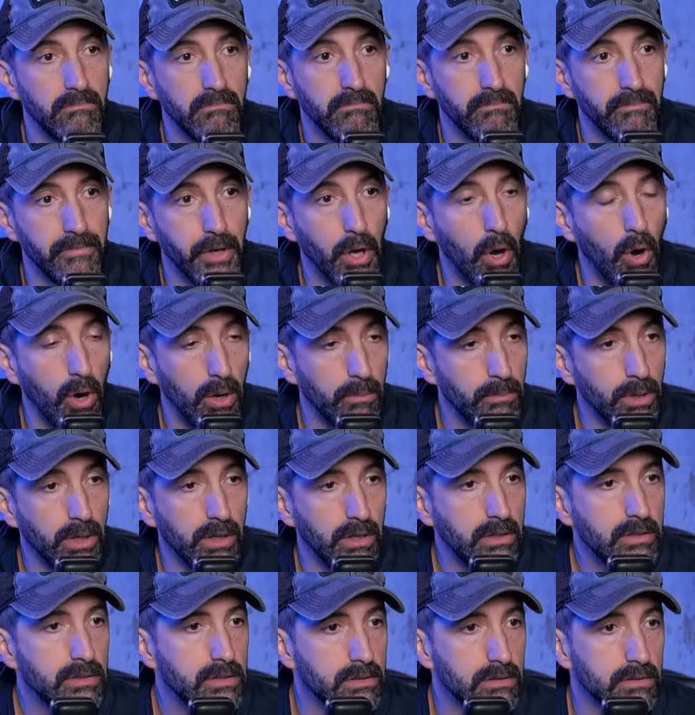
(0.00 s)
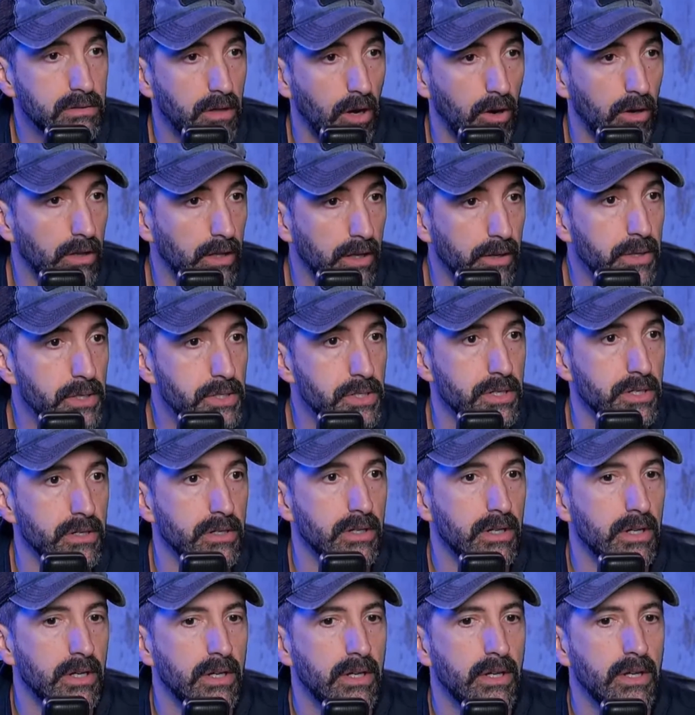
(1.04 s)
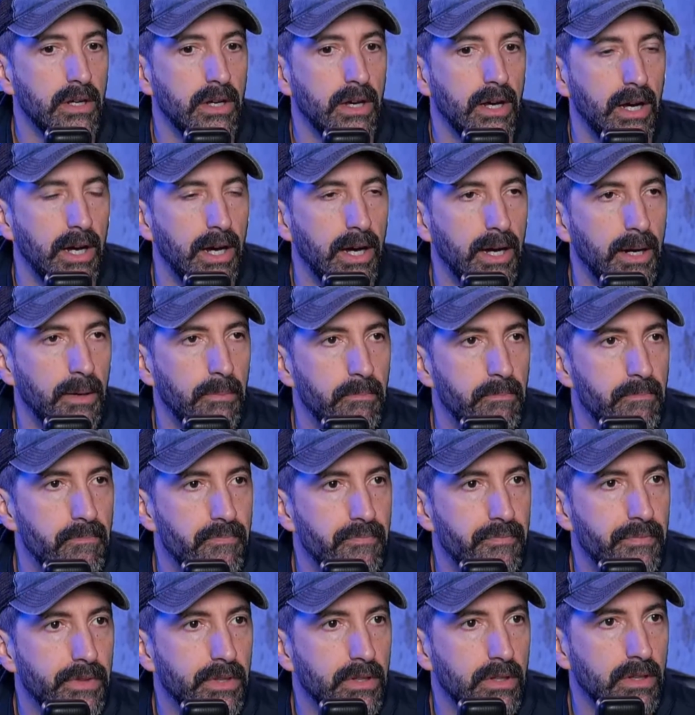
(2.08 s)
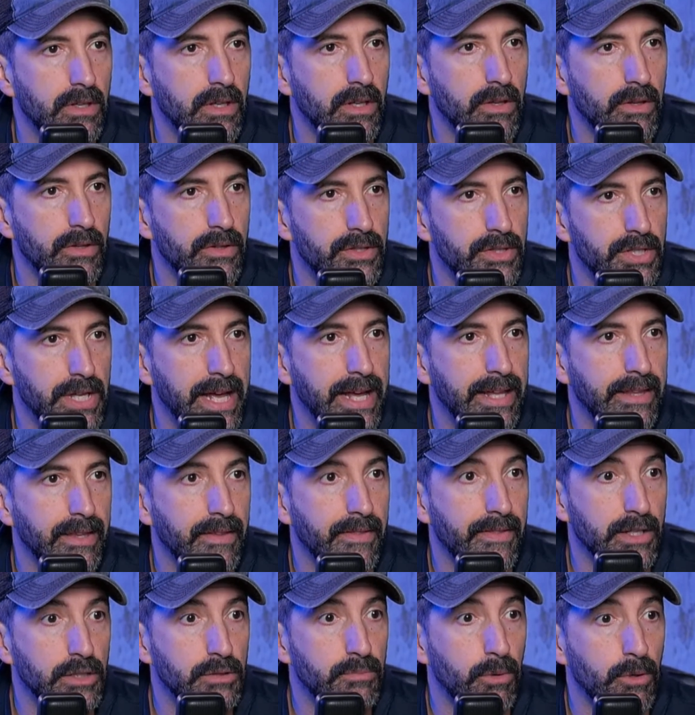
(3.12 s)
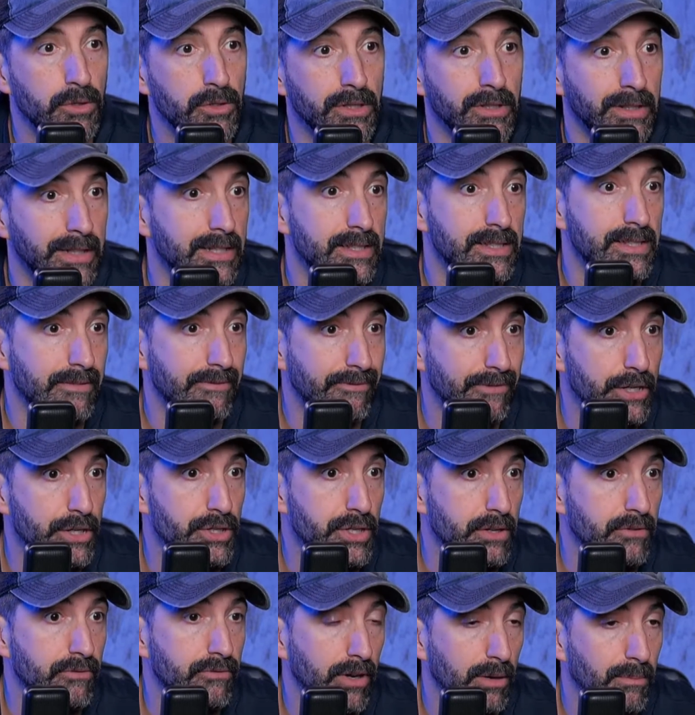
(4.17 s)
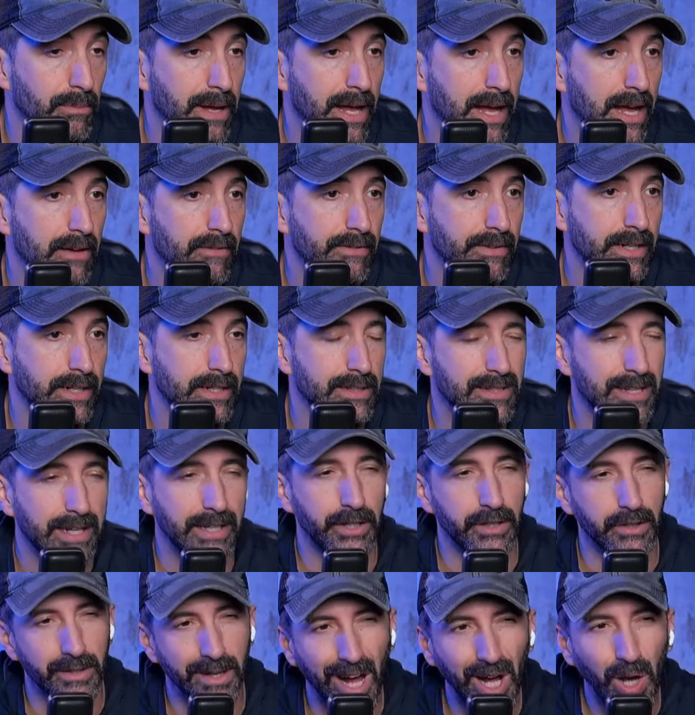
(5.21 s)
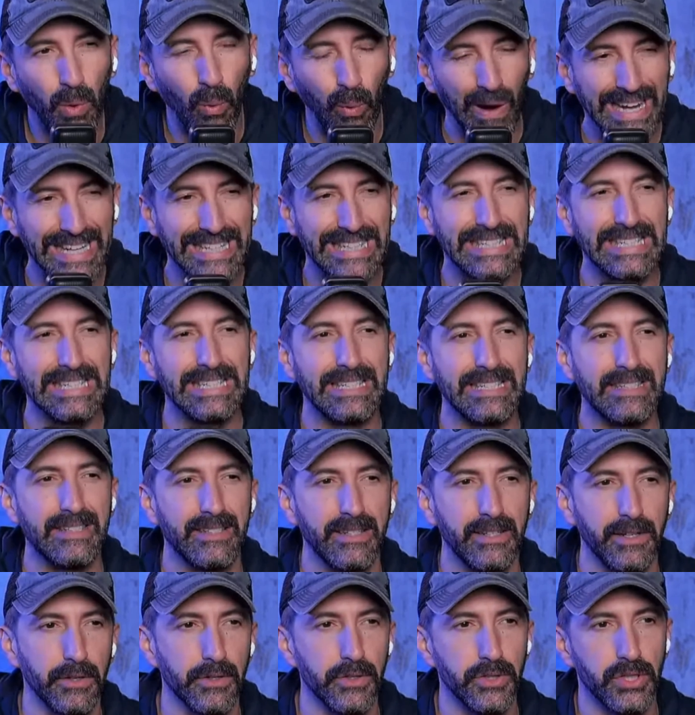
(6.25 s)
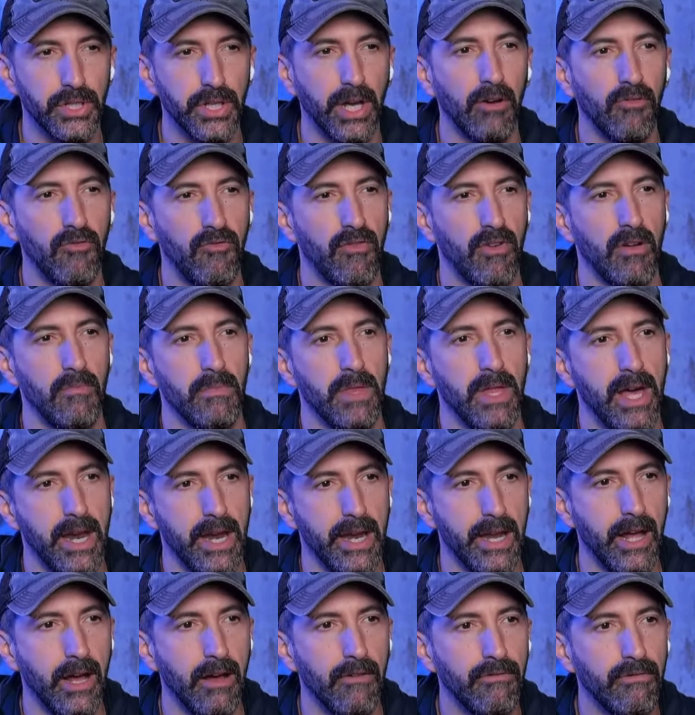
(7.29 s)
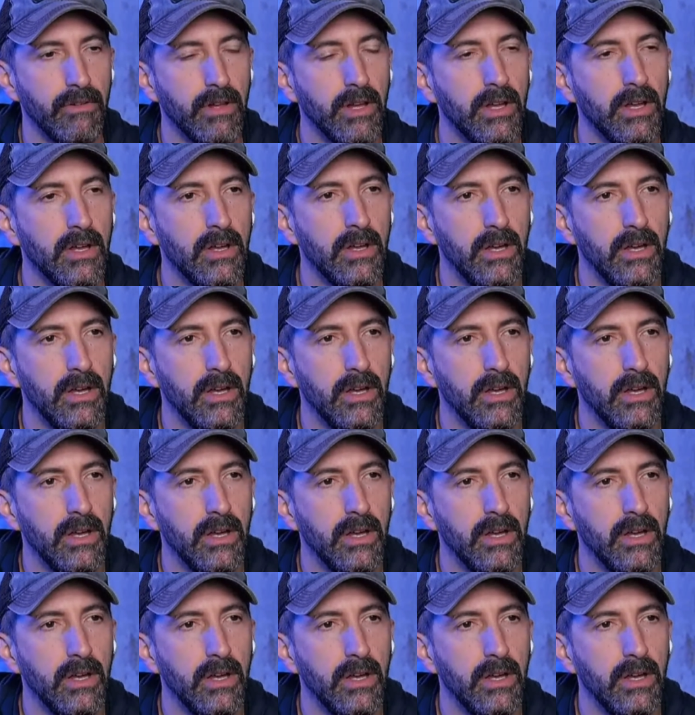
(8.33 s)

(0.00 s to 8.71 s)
NAR books, NAR literature. Um, you know, saying that this person gets the vision from heaven, it's like you're not quite distancing yourself from that enough,